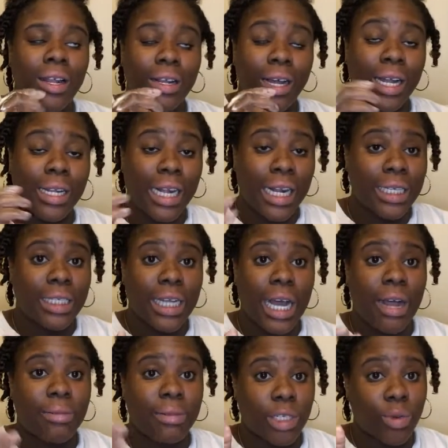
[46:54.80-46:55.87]
a lot of
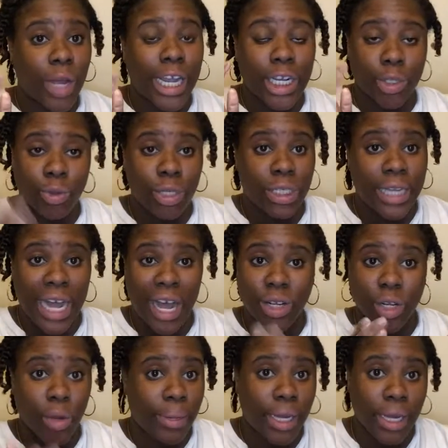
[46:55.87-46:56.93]
times that's why your twist out
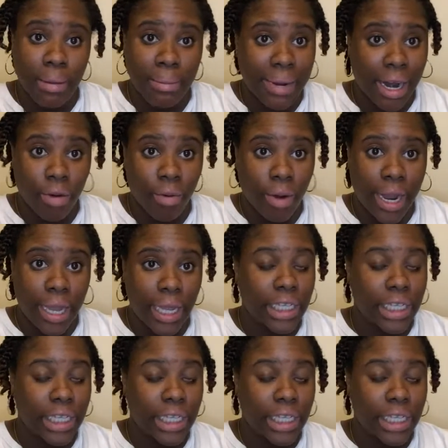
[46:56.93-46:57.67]
don't be coming out right.